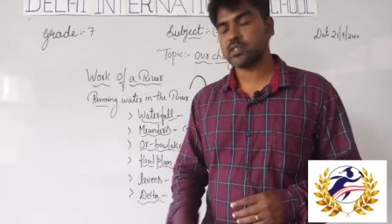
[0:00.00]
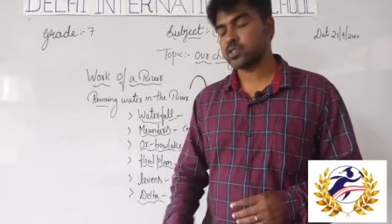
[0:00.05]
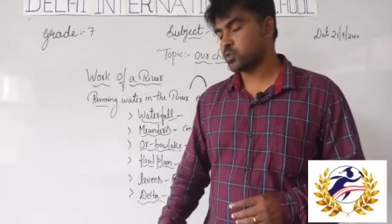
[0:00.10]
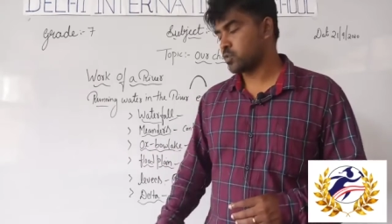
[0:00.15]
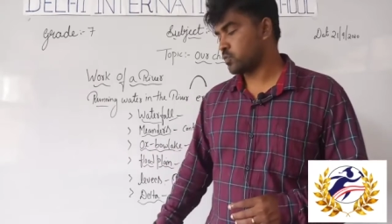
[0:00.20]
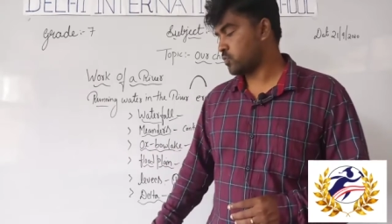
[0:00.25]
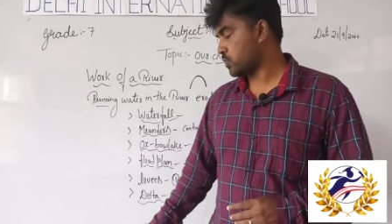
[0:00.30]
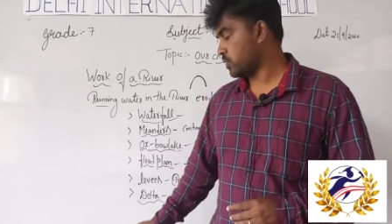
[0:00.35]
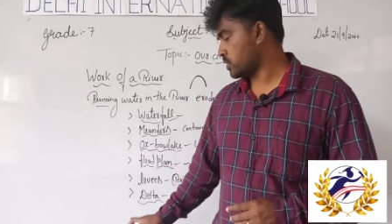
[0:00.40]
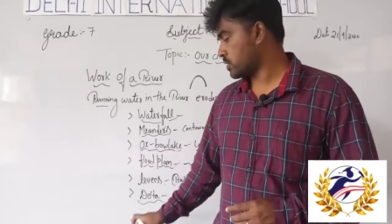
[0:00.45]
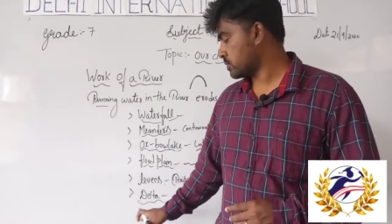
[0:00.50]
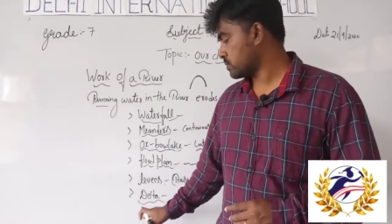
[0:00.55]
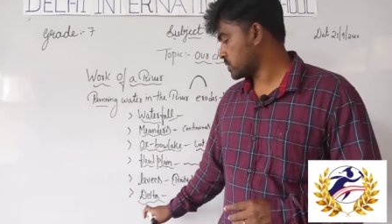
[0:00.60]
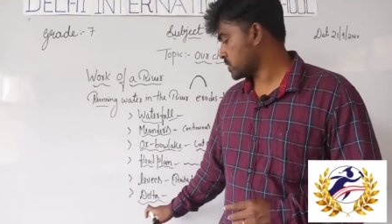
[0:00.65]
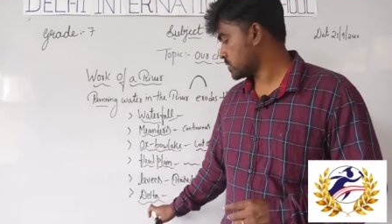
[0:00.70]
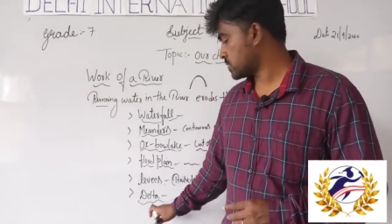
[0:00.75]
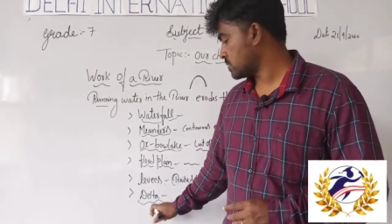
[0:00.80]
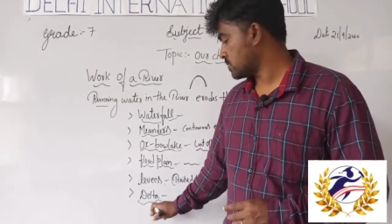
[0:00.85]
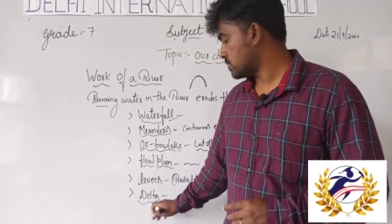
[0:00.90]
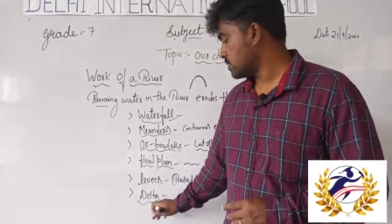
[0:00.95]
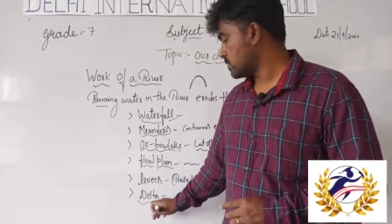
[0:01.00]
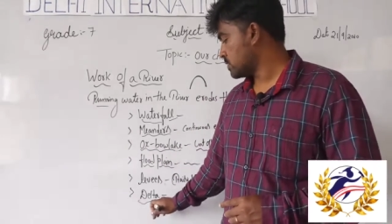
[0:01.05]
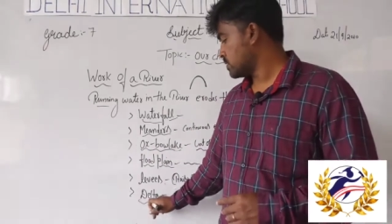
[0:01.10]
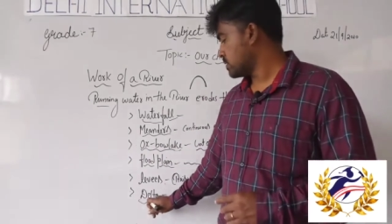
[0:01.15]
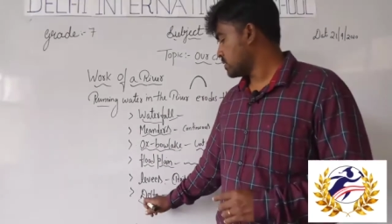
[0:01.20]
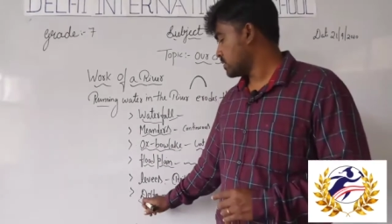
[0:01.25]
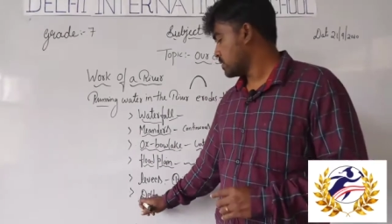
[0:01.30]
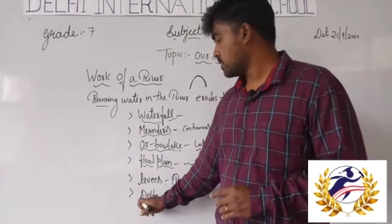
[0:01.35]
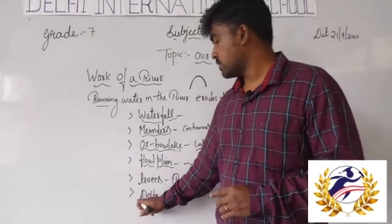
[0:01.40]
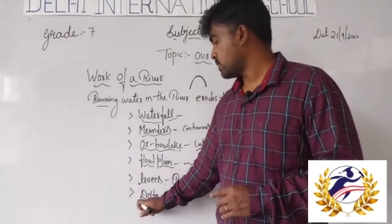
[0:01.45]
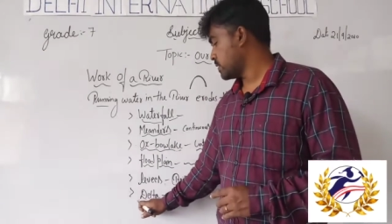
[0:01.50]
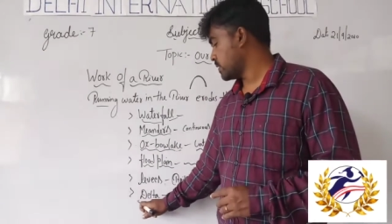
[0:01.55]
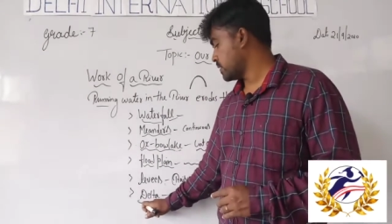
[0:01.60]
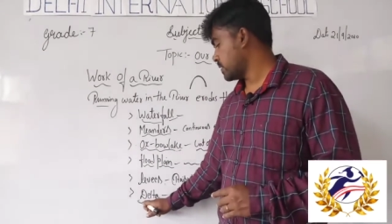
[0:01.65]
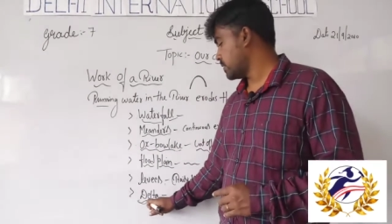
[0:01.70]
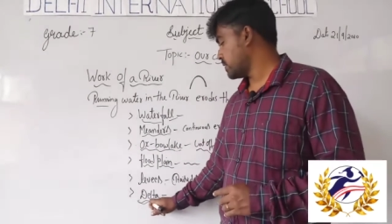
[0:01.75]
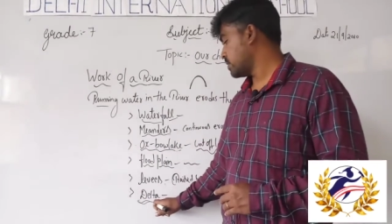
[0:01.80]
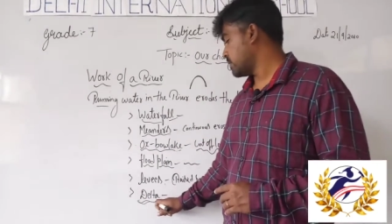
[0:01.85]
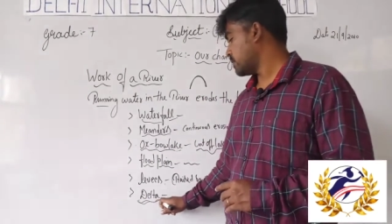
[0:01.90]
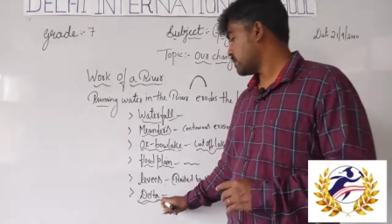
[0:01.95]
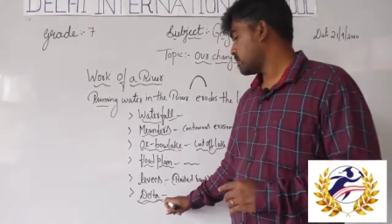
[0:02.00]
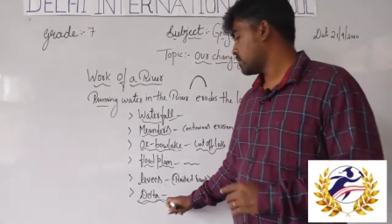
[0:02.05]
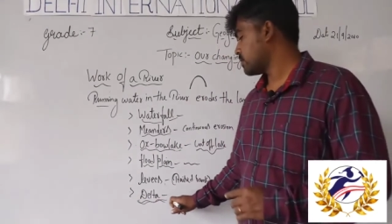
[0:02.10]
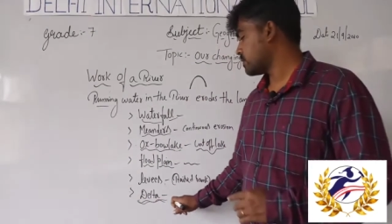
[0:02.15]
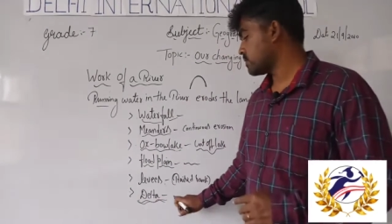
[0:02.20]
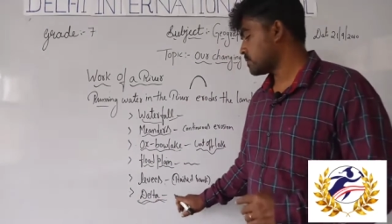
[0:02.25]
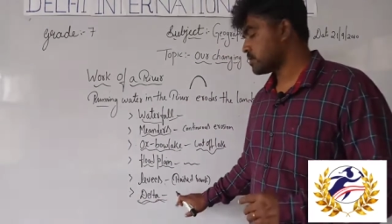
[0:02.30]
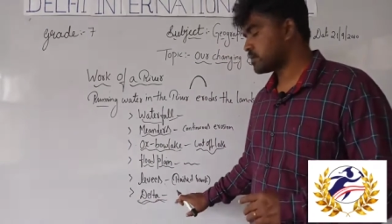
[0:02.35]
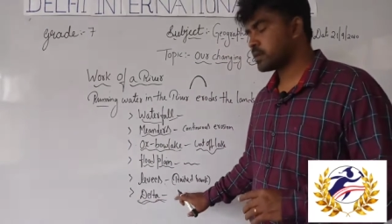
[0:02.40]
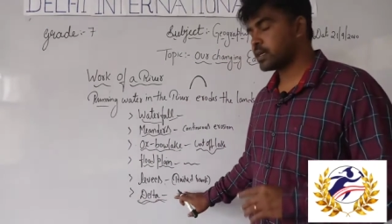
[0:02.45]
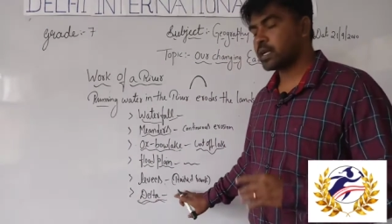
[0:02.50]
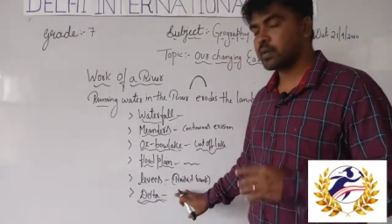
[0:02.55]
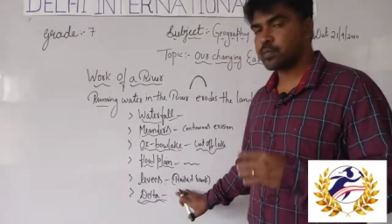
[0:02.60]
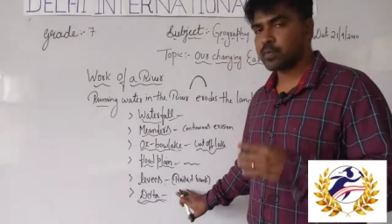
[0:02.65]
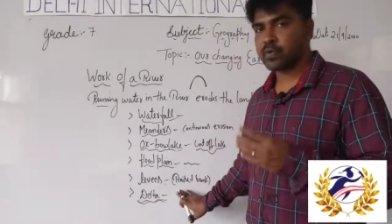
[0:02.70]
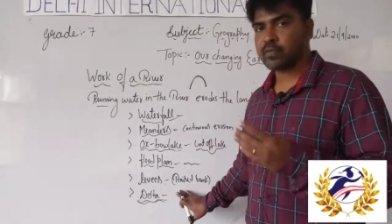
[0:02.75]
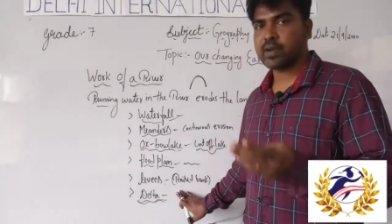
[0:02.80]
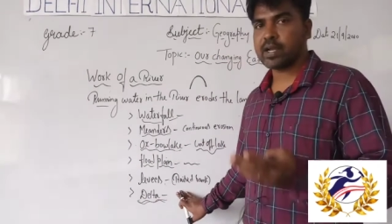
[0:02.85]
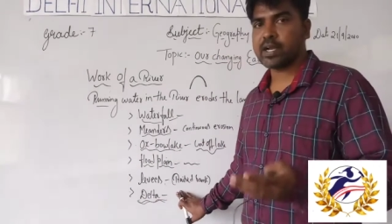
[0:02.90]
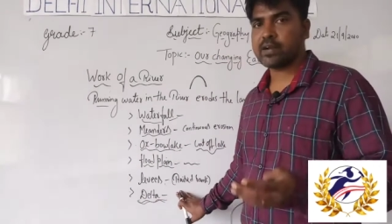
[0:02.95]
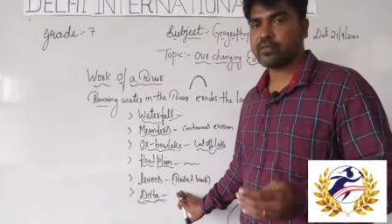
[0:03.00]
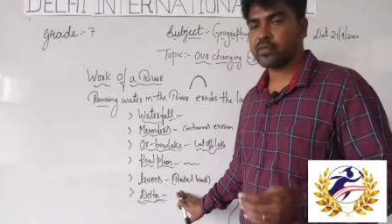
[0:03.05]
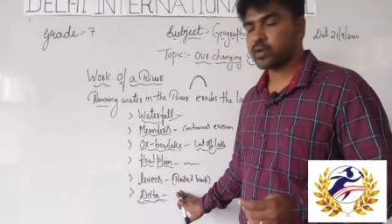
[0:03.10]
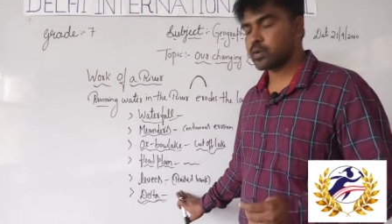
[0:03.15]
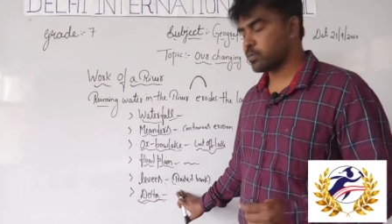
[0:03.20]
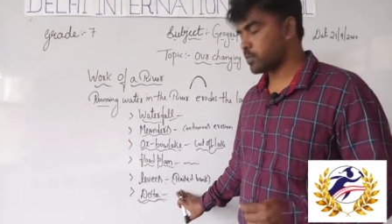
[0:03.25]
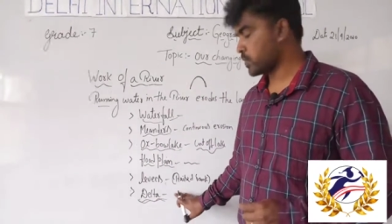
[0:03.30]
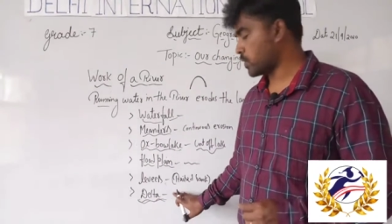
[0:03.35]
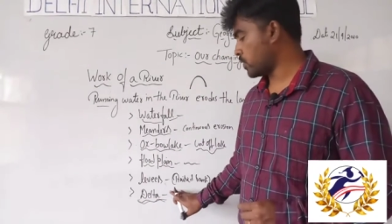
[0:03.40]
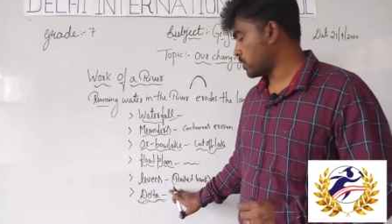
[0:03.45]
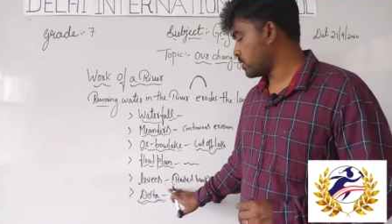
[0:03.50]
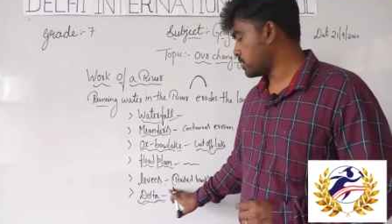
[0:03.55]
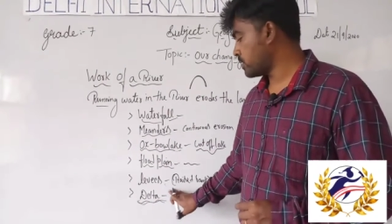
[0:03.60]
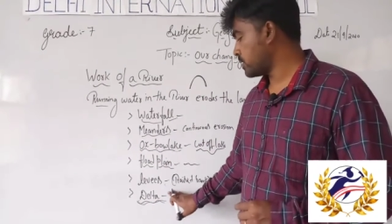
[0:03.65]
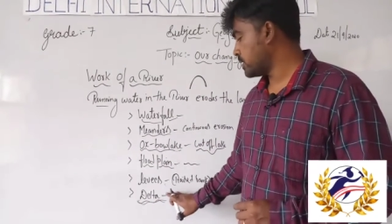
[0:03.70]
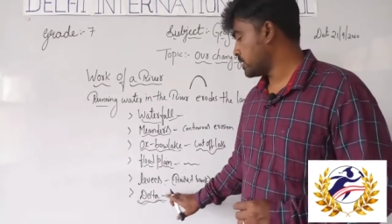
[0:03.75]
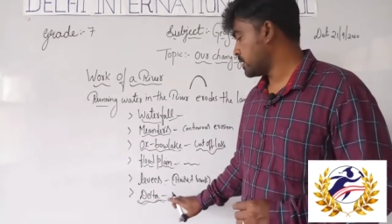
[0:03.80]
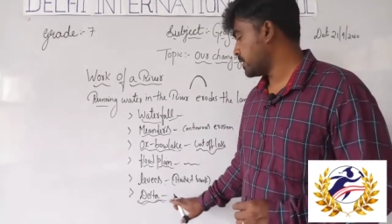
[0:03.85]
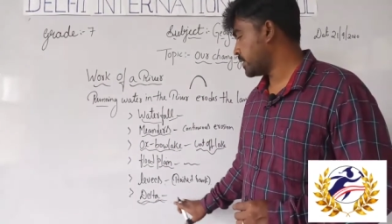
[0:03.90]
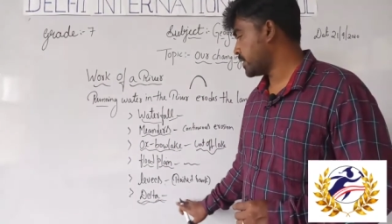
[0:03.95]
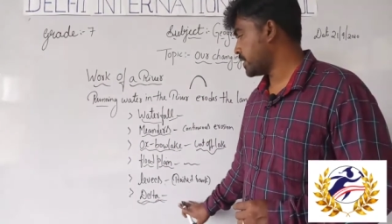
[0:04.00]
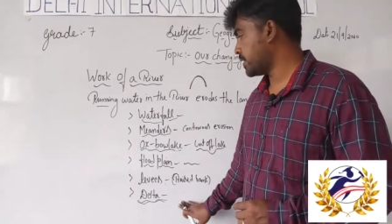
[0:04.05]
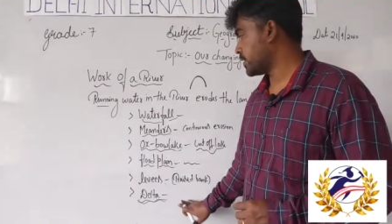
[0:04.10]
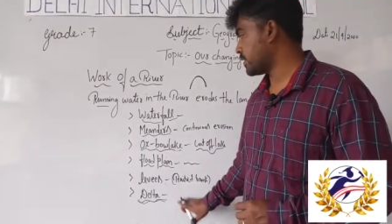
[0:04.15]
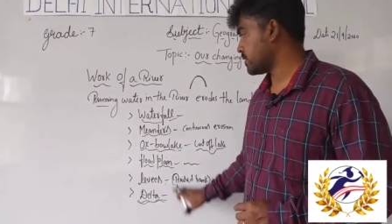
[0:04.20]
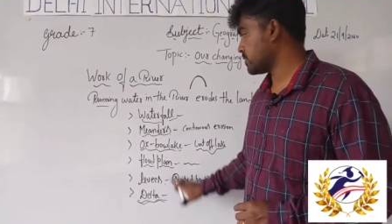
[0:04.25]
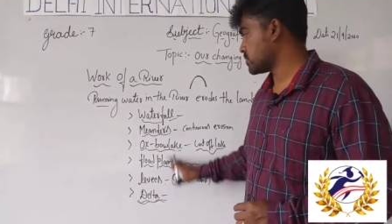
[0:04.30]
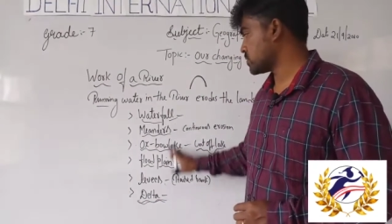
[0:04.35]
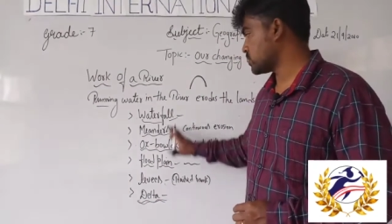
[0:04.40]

So forms a type of landform called delta.